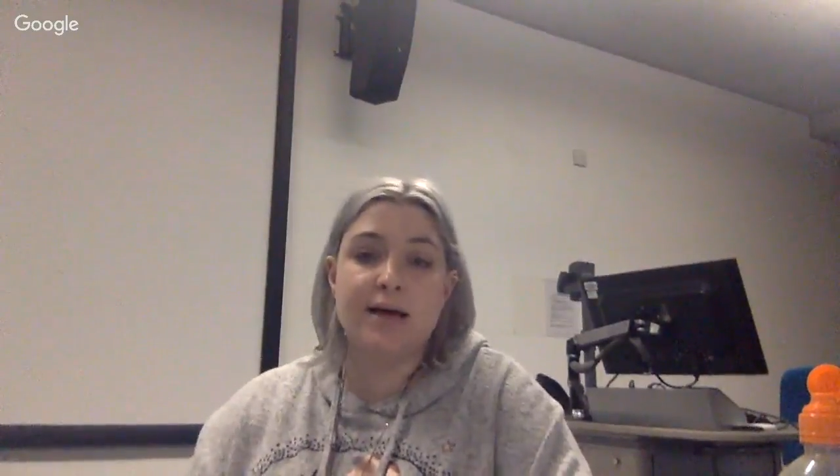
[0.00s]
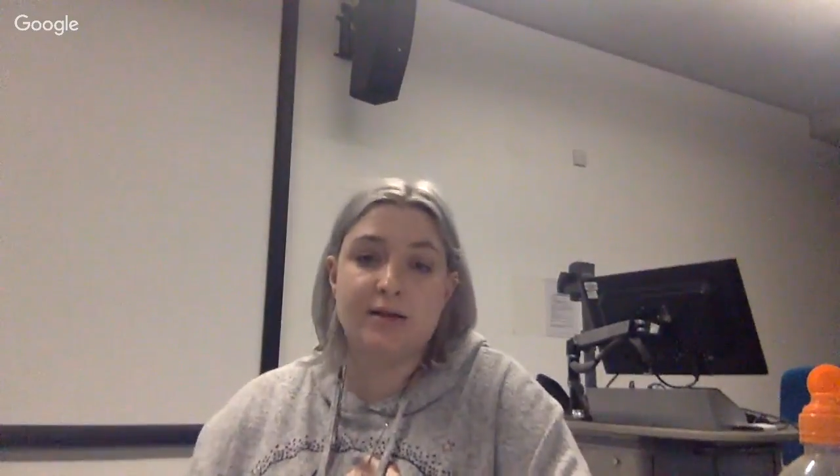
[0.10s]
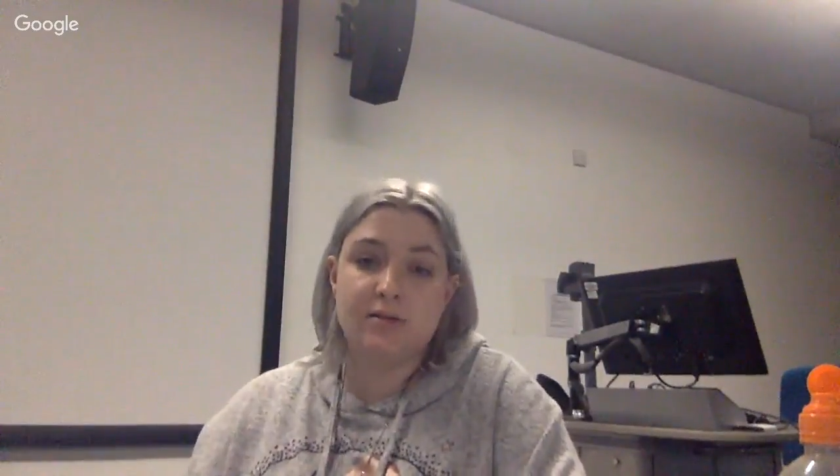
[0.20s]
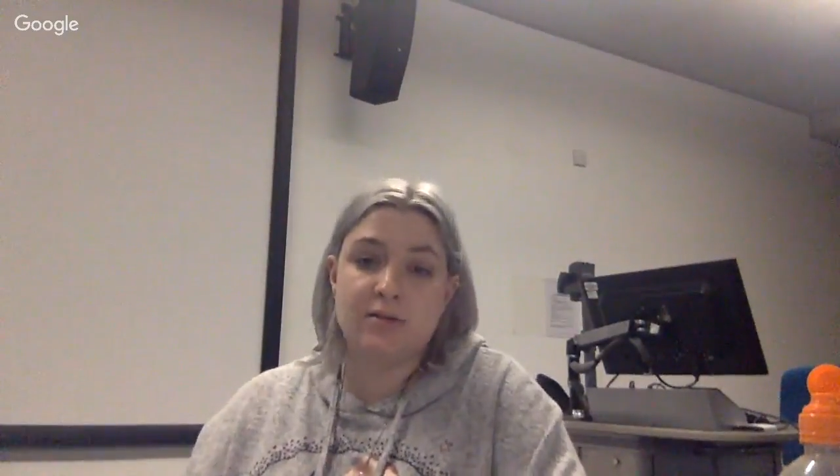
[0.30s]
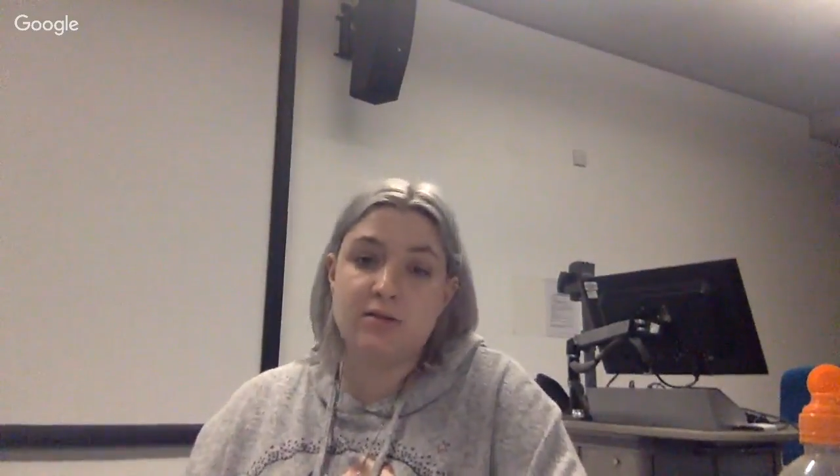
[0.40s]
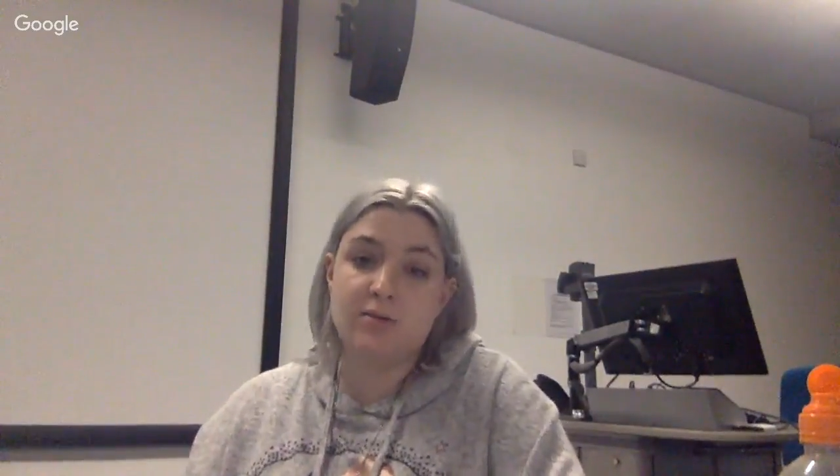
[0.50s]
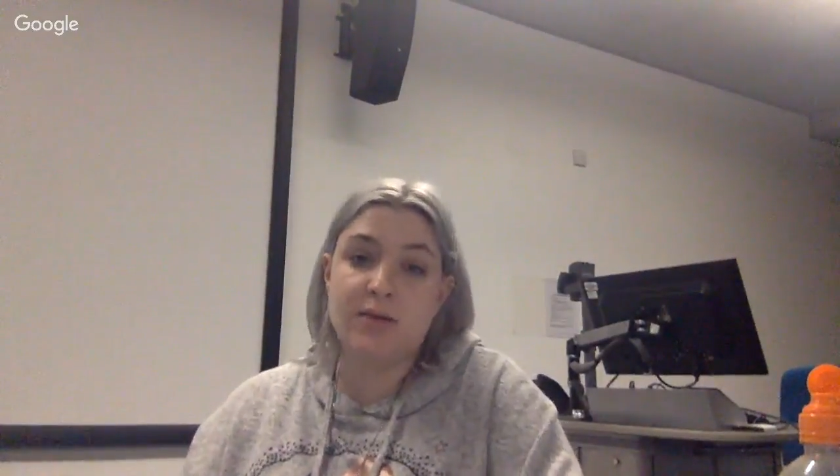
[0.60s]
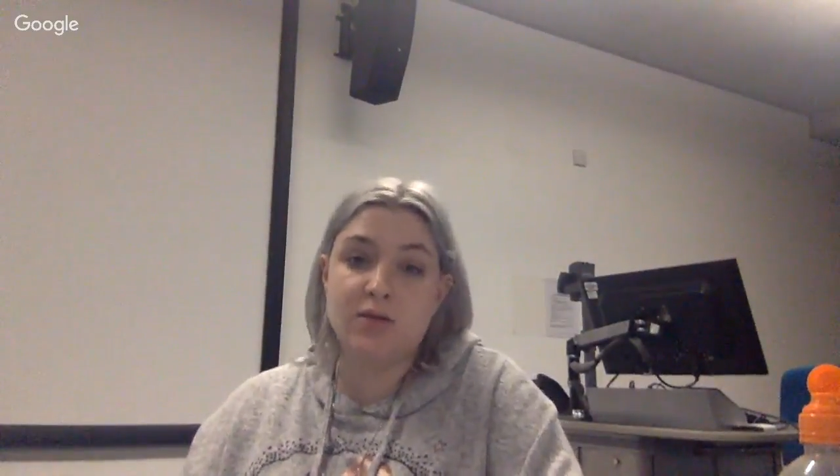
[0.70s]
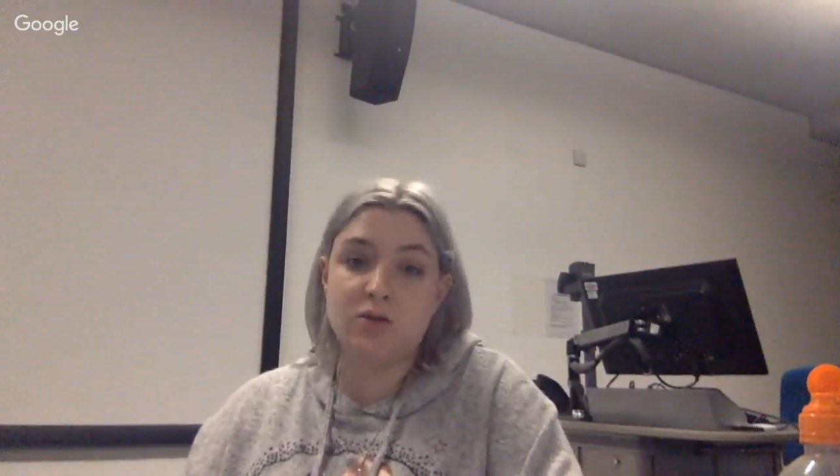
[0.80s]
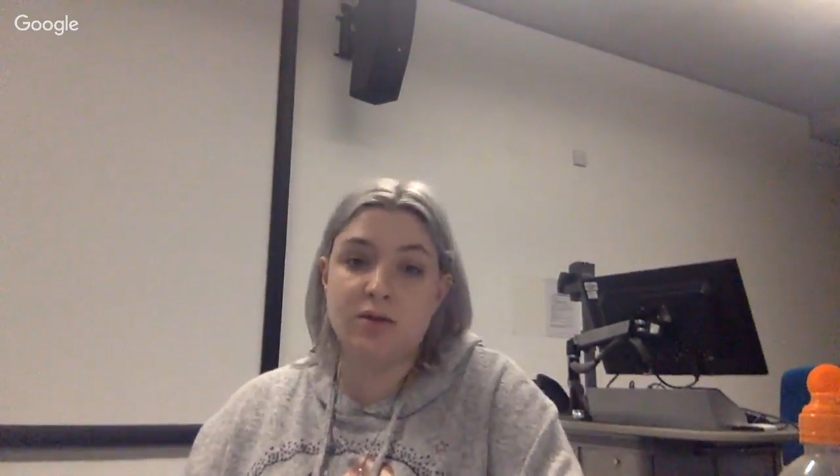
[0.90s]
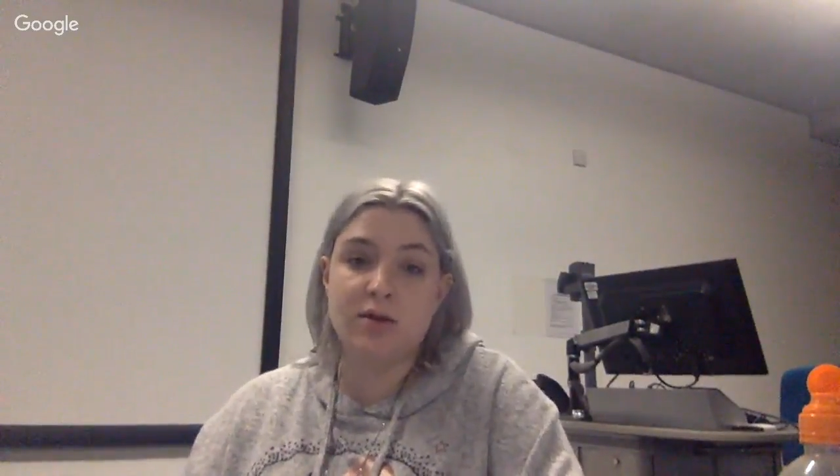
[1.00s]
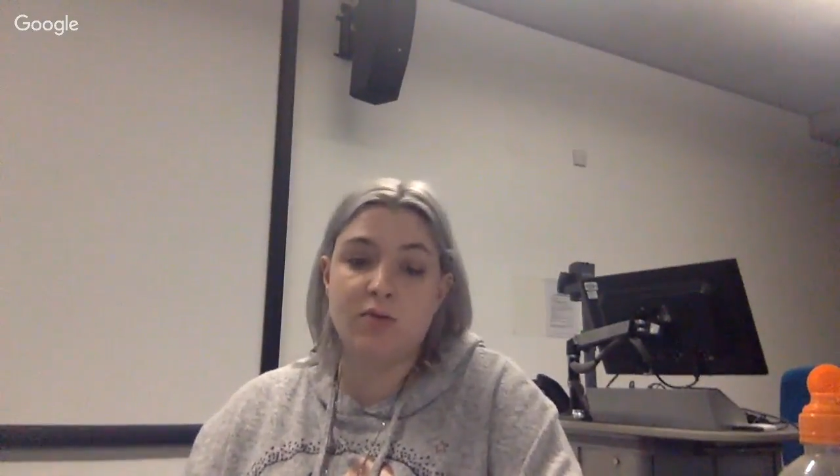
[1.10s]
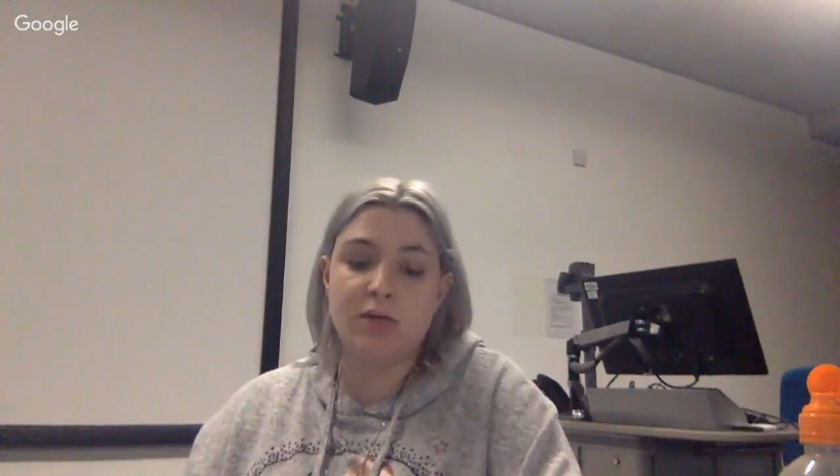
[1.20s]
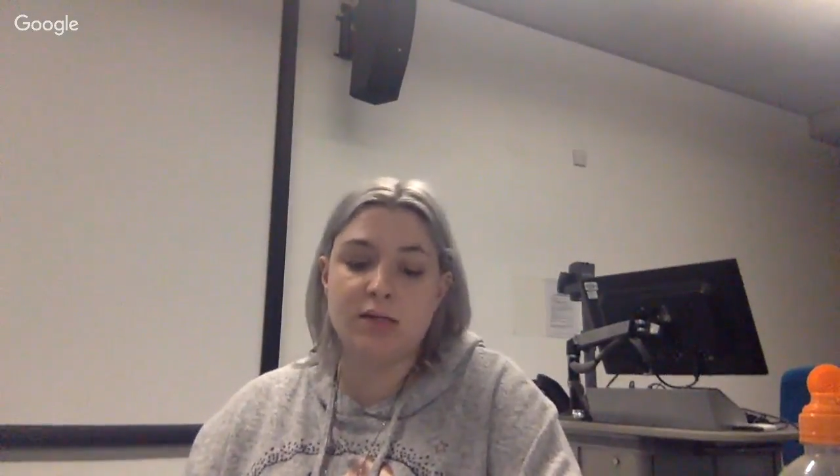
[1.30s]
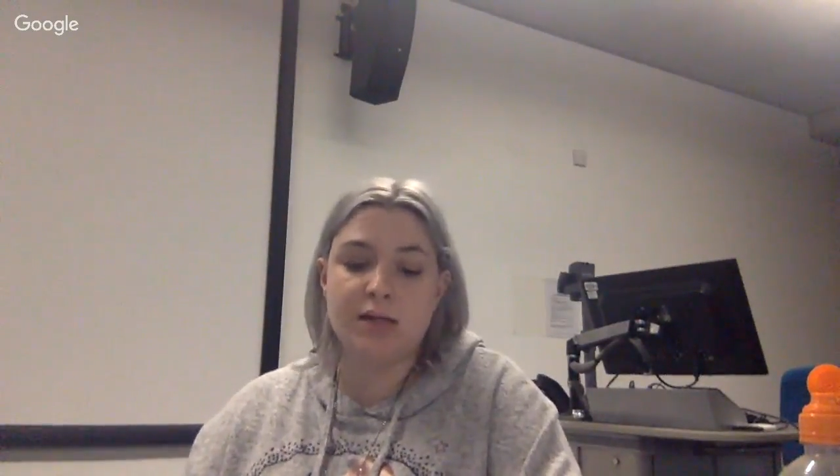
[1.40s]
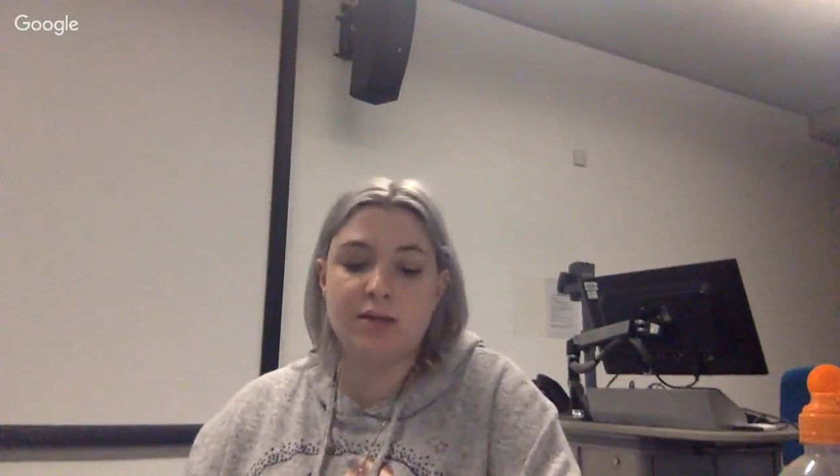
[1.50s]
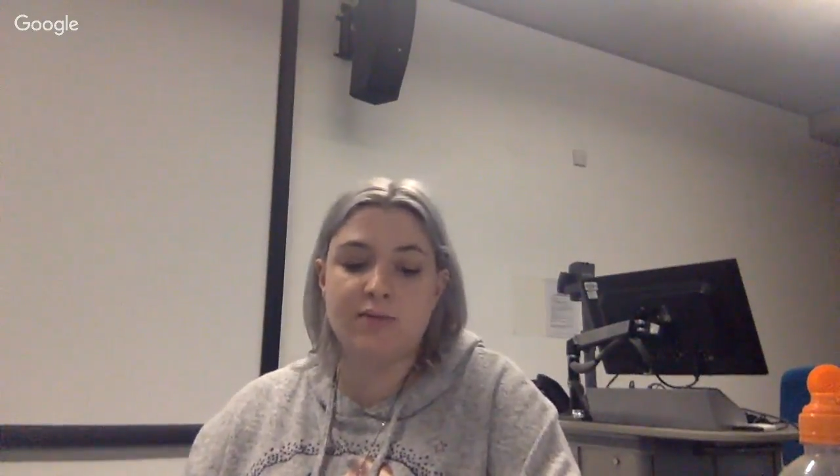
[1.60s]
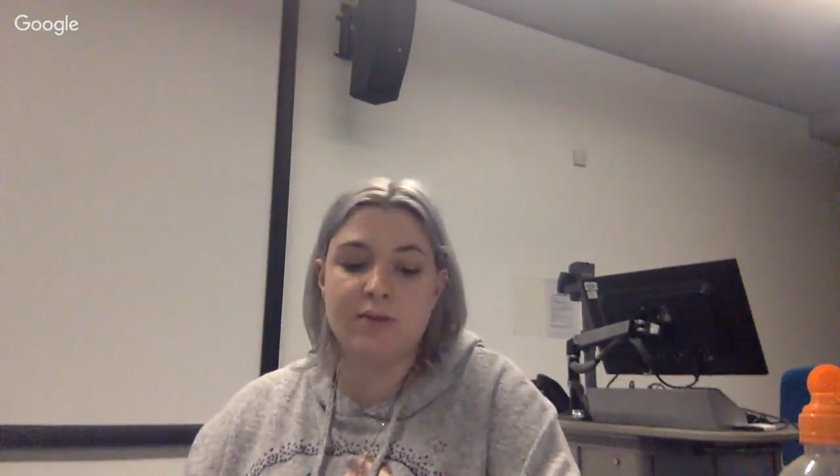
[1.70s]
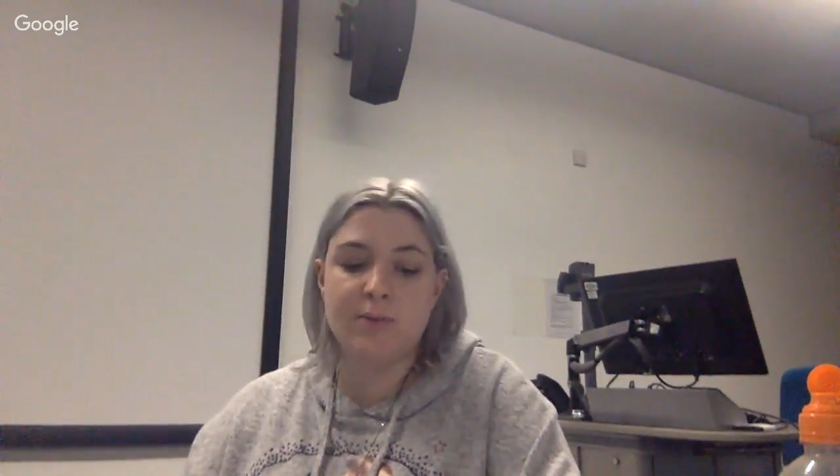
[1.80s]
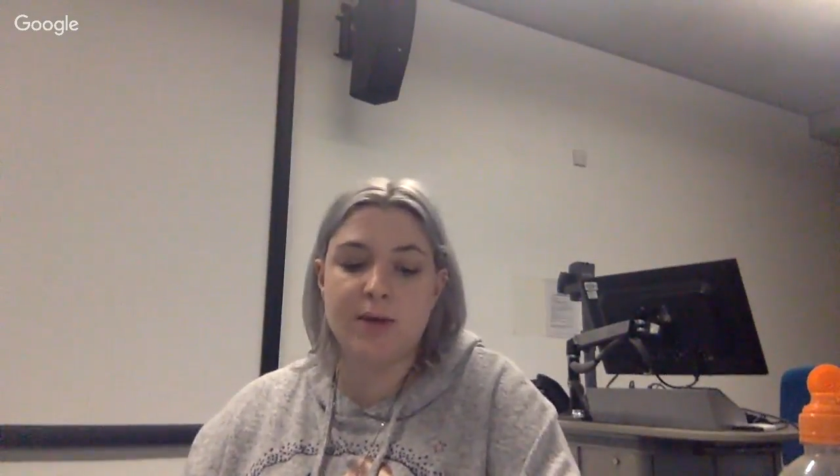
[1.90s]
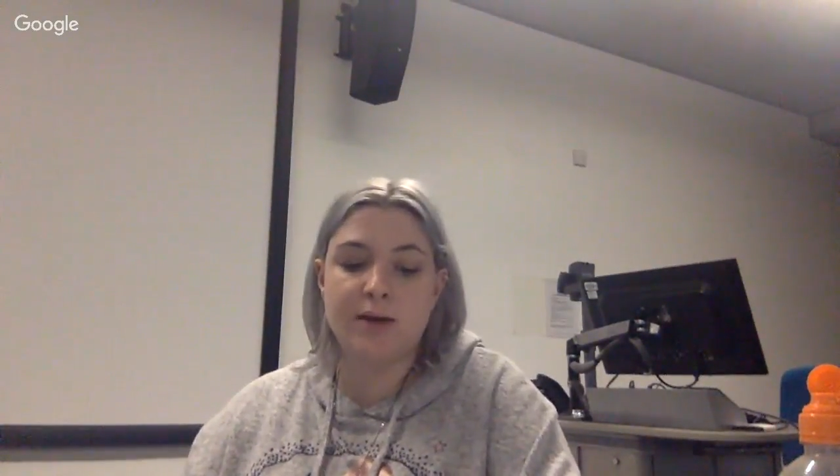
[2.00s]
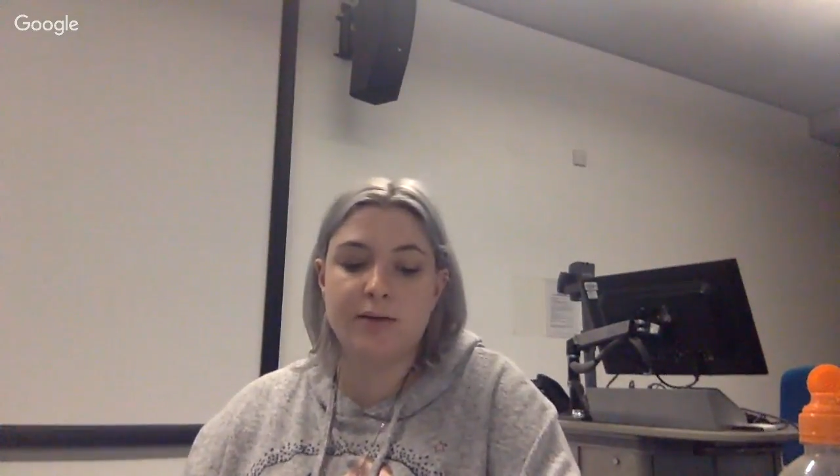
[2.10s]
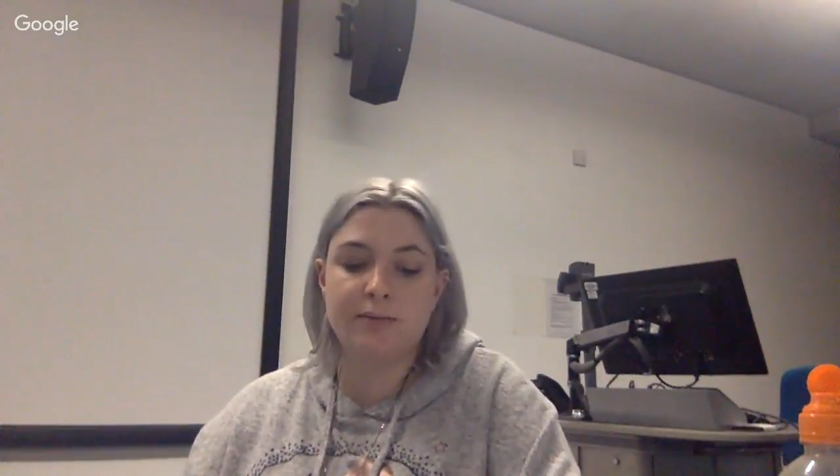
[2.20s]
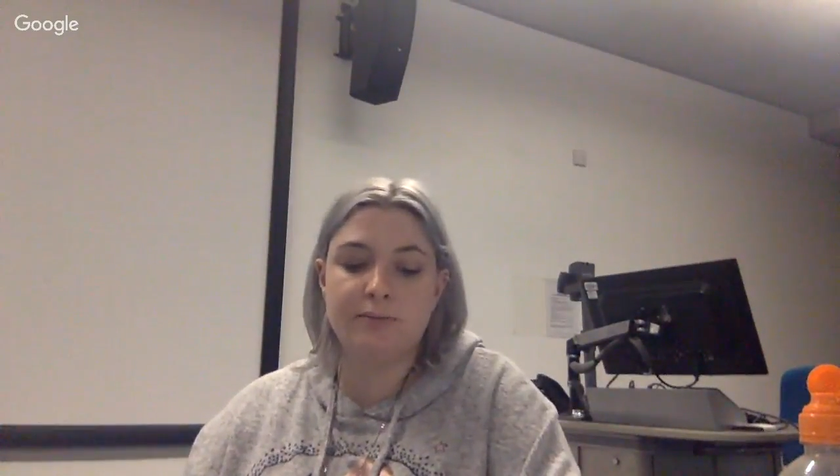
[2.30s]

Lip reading: and to make sure that you understand the feedback.